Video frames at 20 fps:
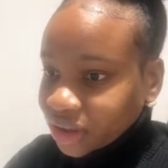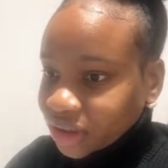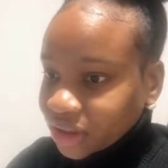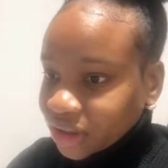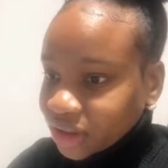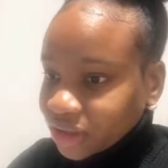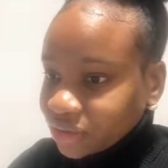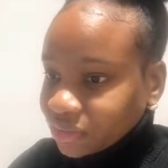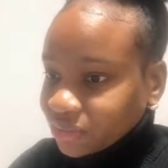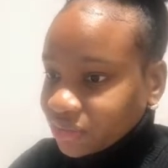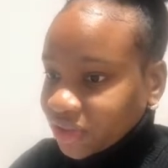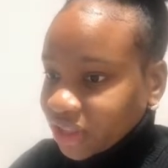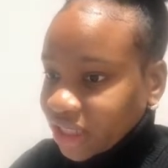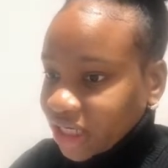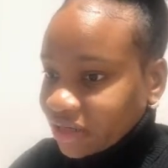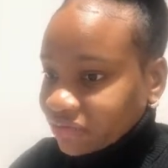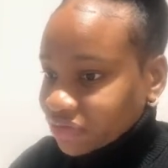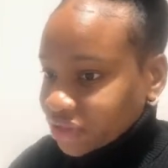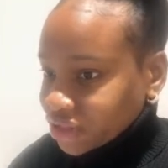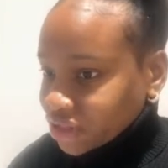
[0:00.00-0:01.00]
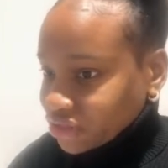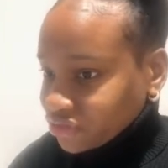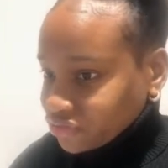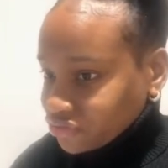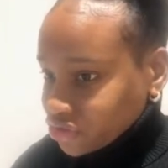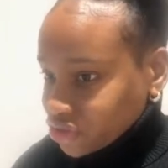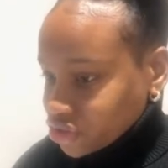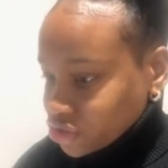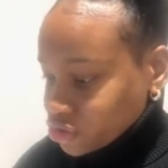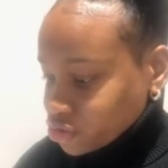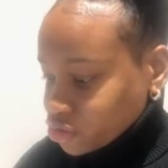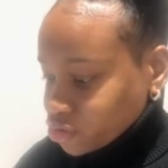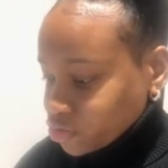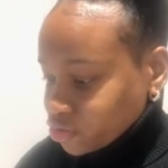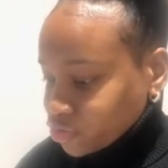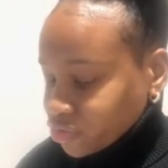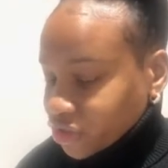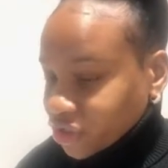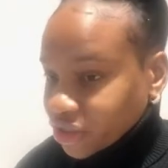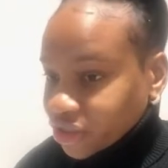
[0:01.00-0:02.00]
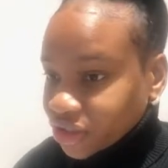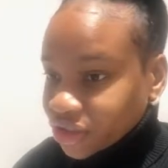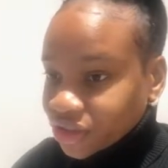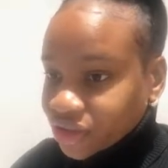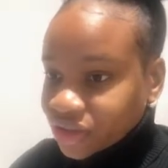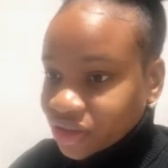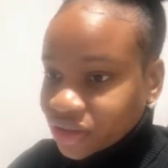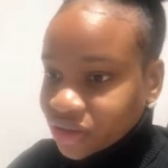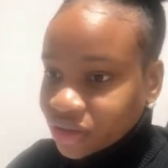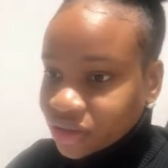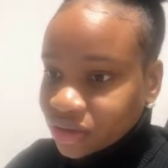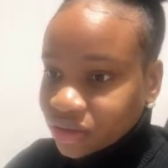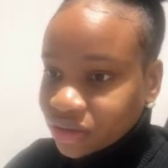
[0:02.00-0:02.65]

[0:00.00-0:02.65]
Then we have the Netflix homepage.